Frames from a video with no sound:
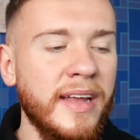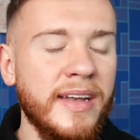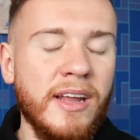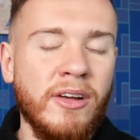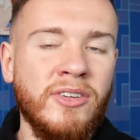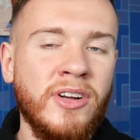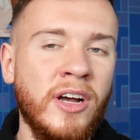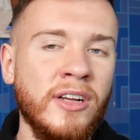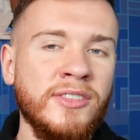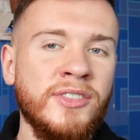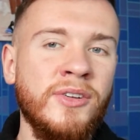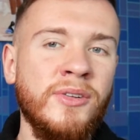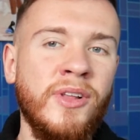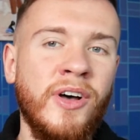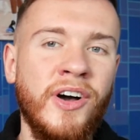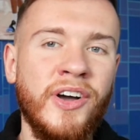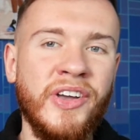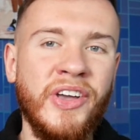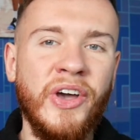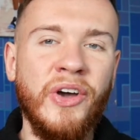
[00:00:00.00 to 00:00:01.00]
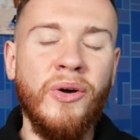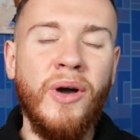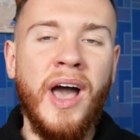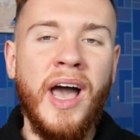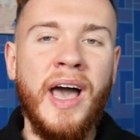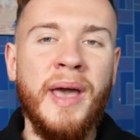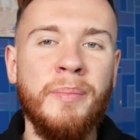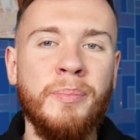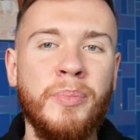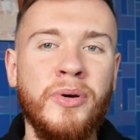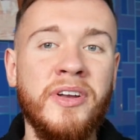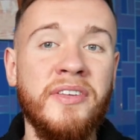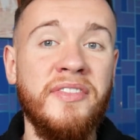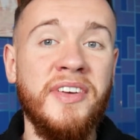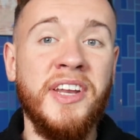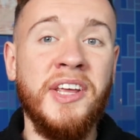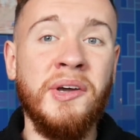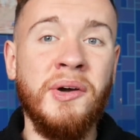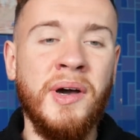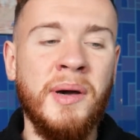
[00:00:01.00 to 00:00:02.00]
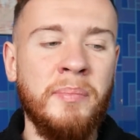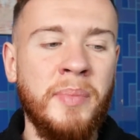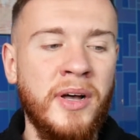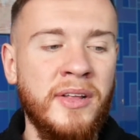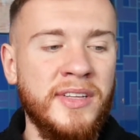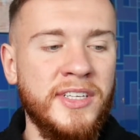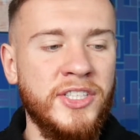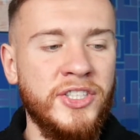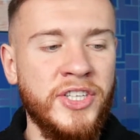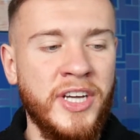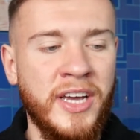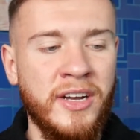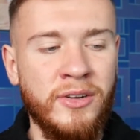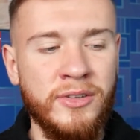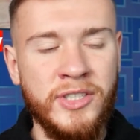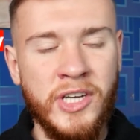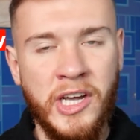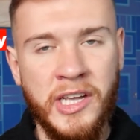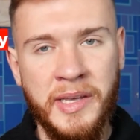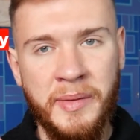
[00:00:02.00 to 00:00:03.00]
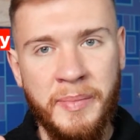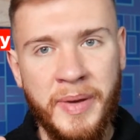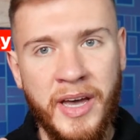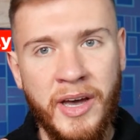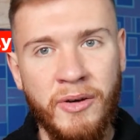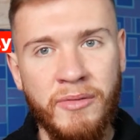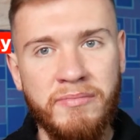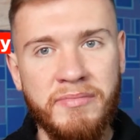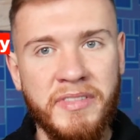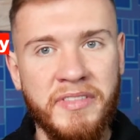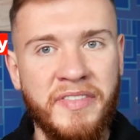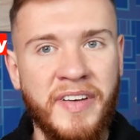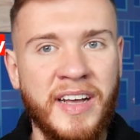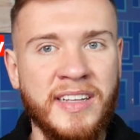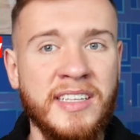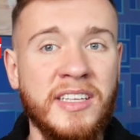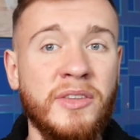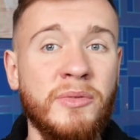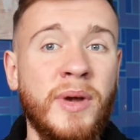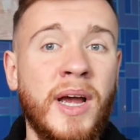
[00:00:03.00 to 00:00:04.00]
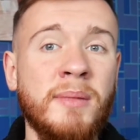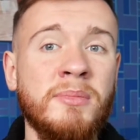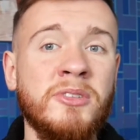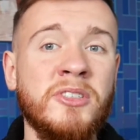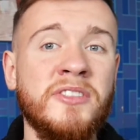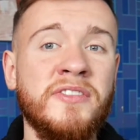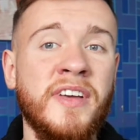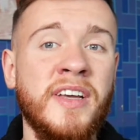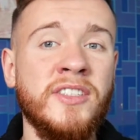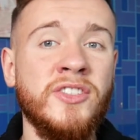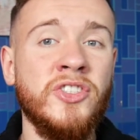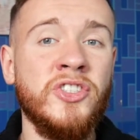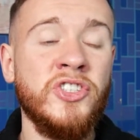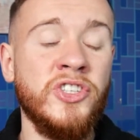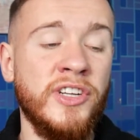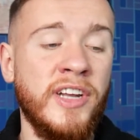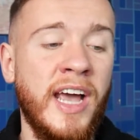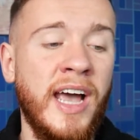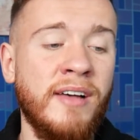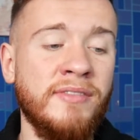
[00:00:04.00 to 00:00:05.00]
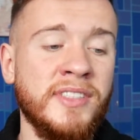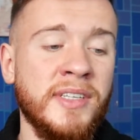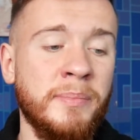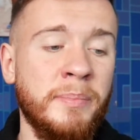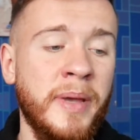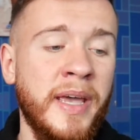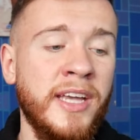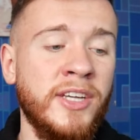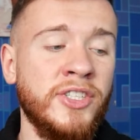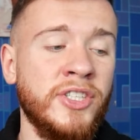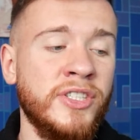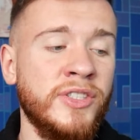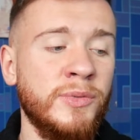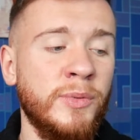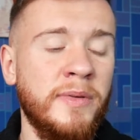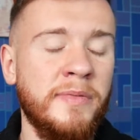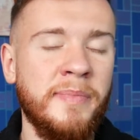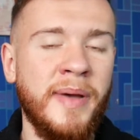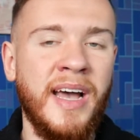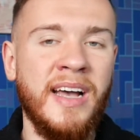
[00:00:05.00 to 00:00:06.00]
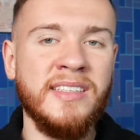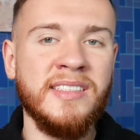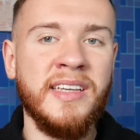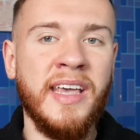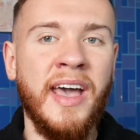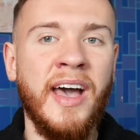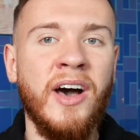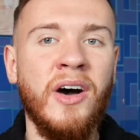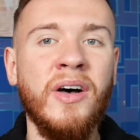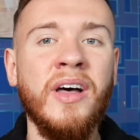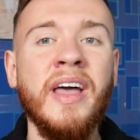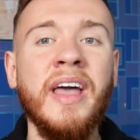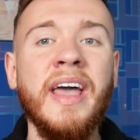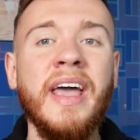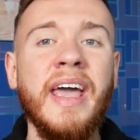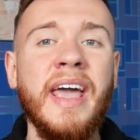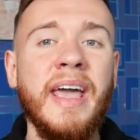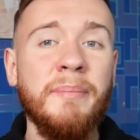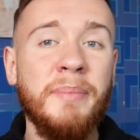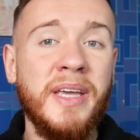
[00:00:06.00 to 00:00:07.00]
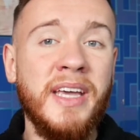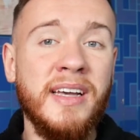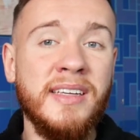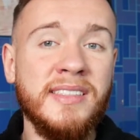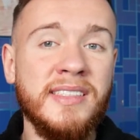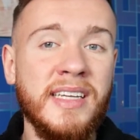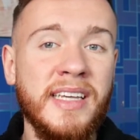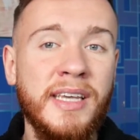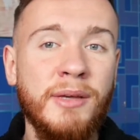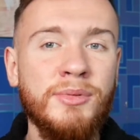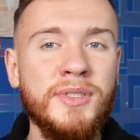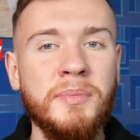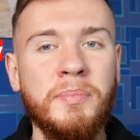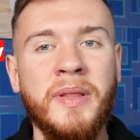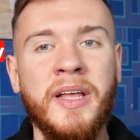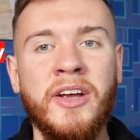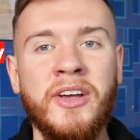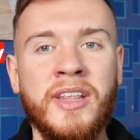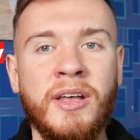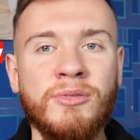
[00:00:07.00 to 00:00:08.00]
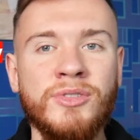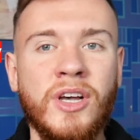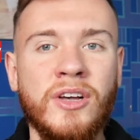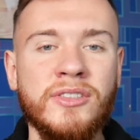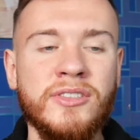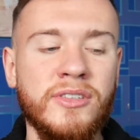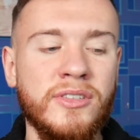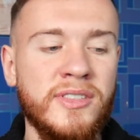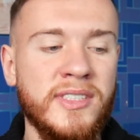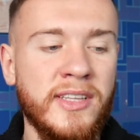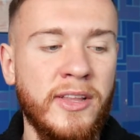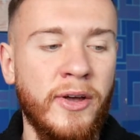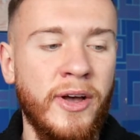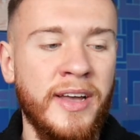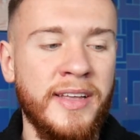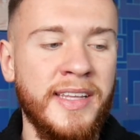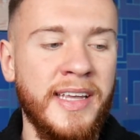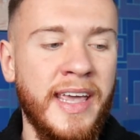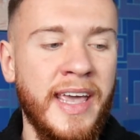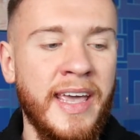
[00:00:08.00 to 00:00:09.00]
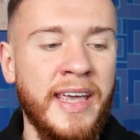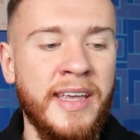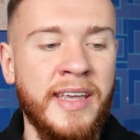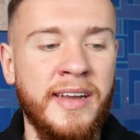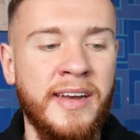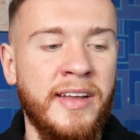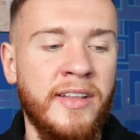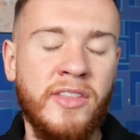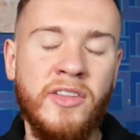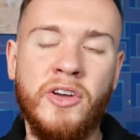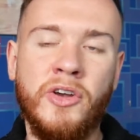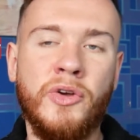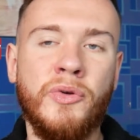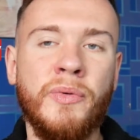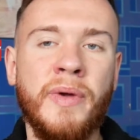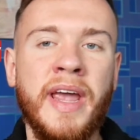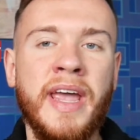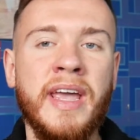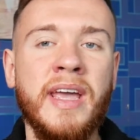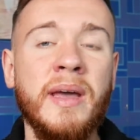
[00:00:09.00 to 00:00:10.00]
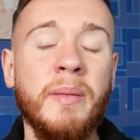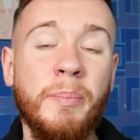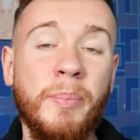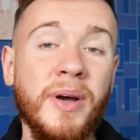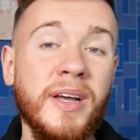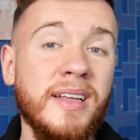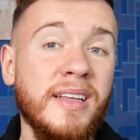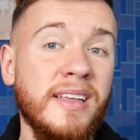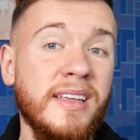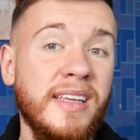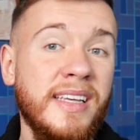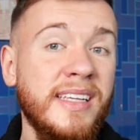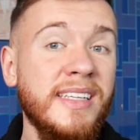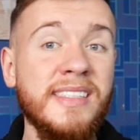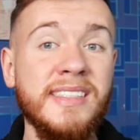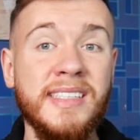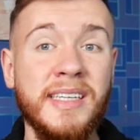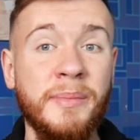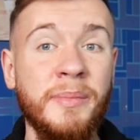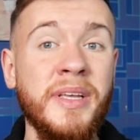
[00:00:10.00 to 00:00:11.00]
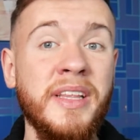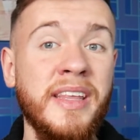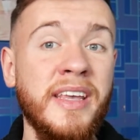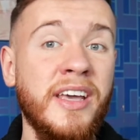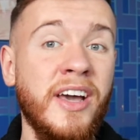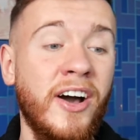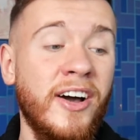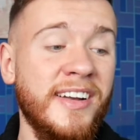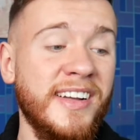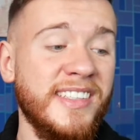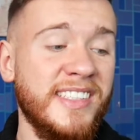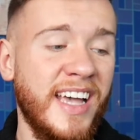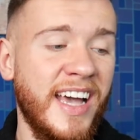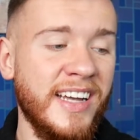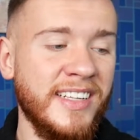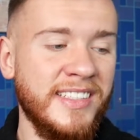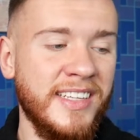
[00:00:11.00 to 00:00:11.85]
Now, not too long ago, I put a video up on this channel talking about the fact that the Raptors fans should have some patience with Pascal because he was a player that was also slow out of the gate. He didn't look great, but he's seemingly gotten his act